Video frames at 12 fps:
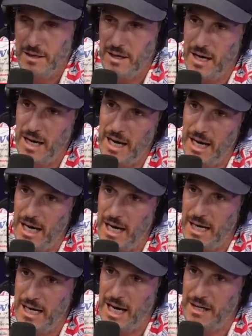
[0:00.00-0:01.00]

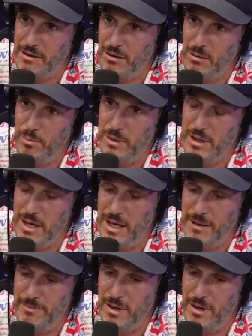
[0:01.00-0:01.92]
uh, 9.30 p.m.